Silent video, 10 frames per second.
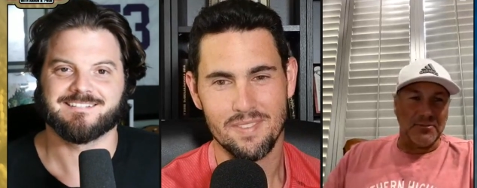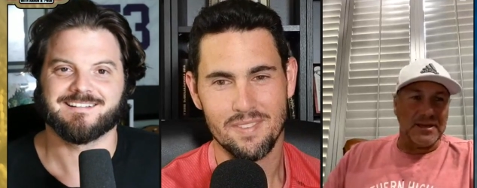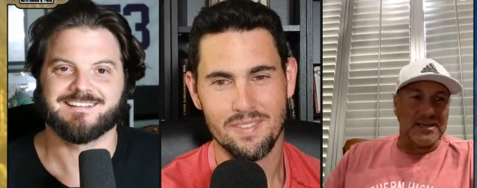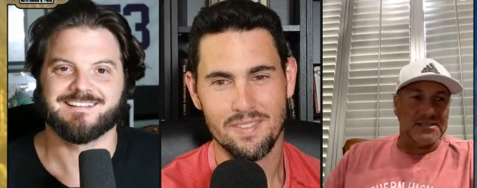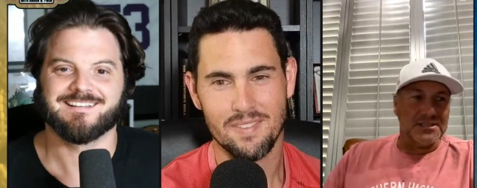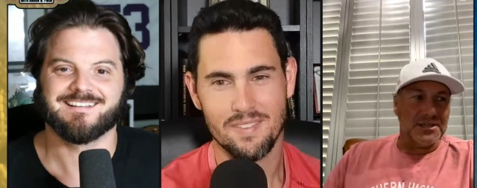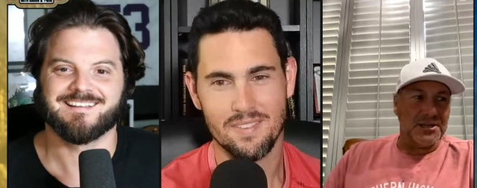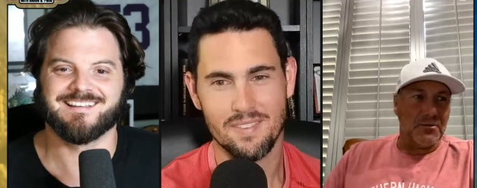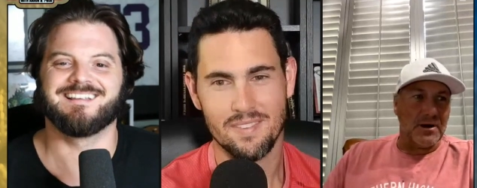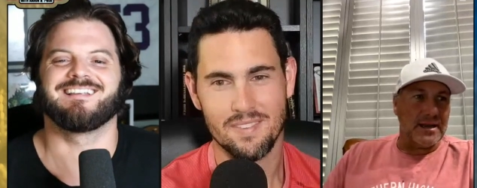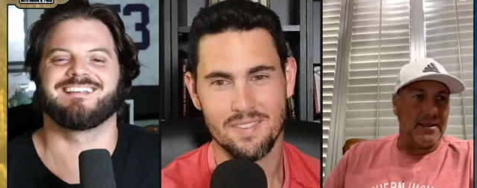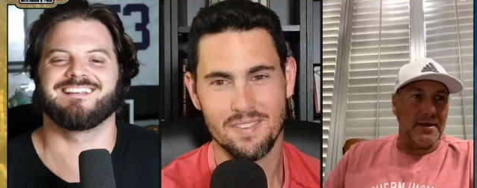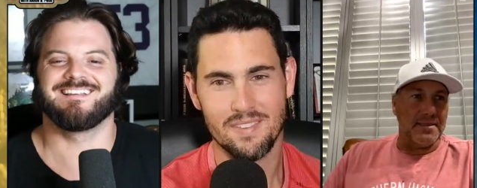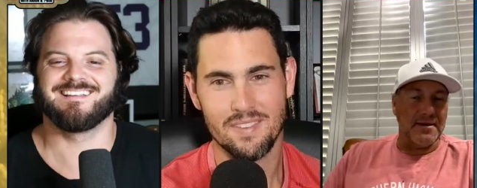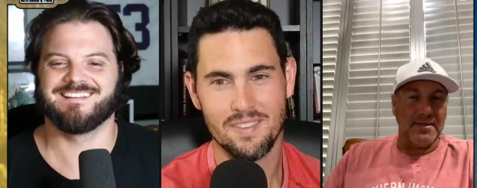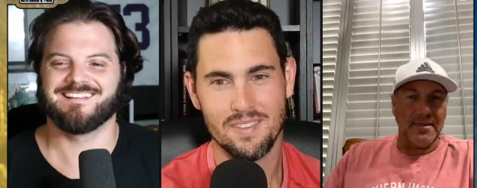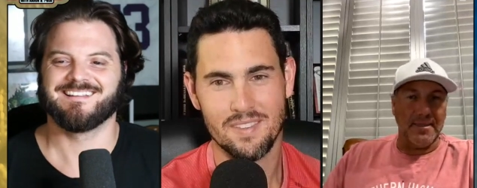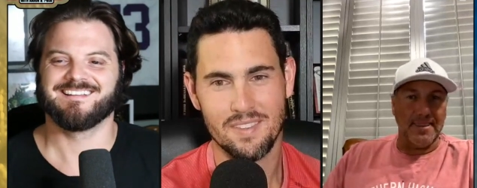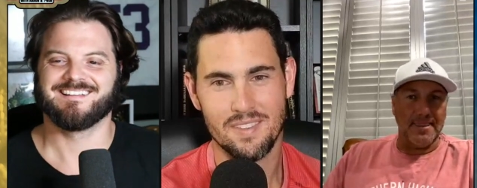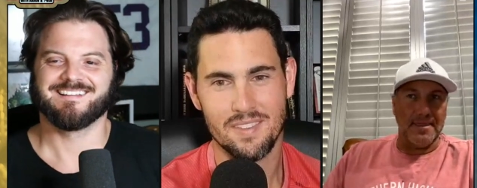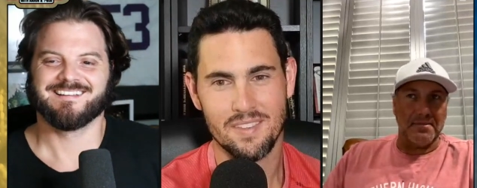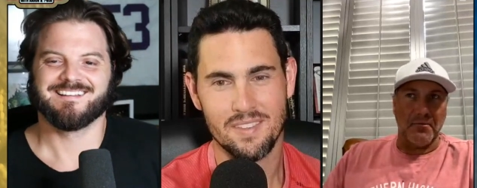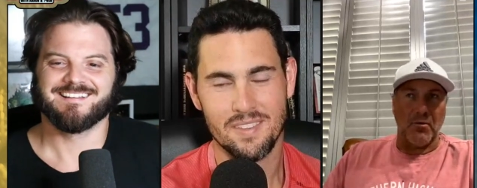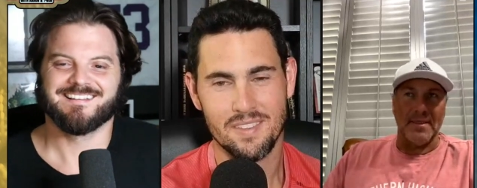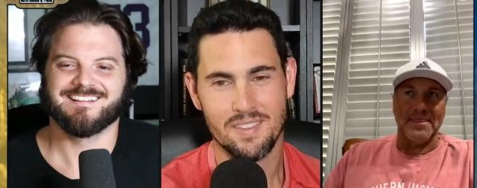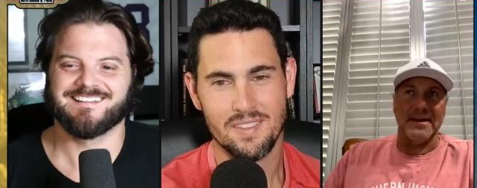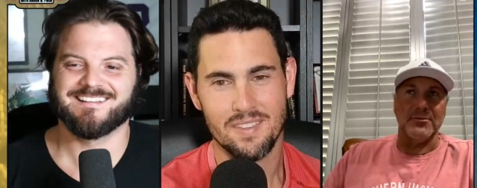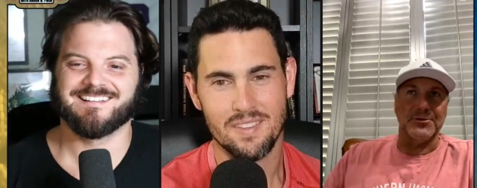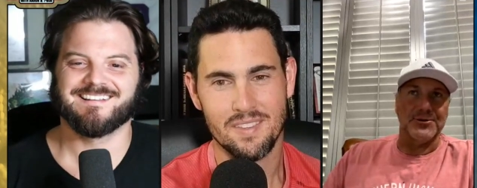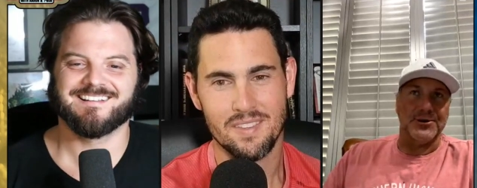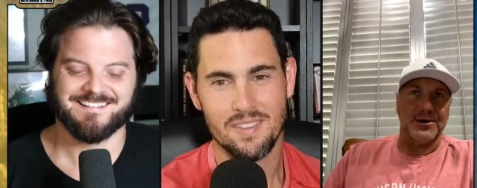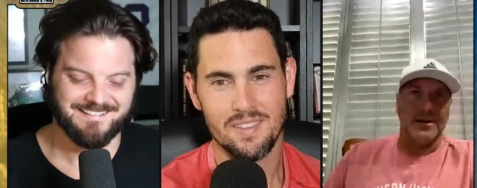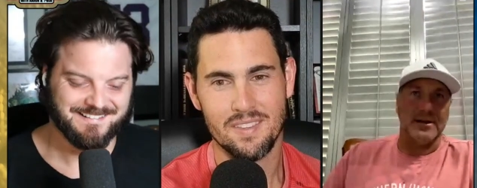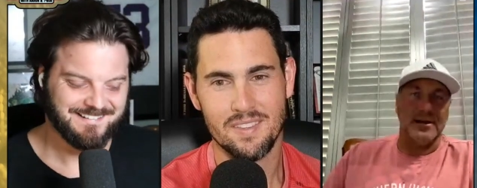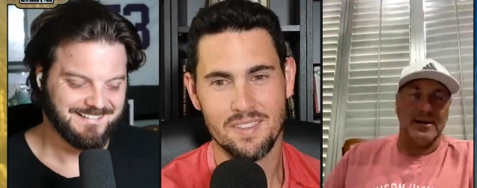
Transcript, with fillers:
Speaker 1: deal. Because you know what? The one thing when you're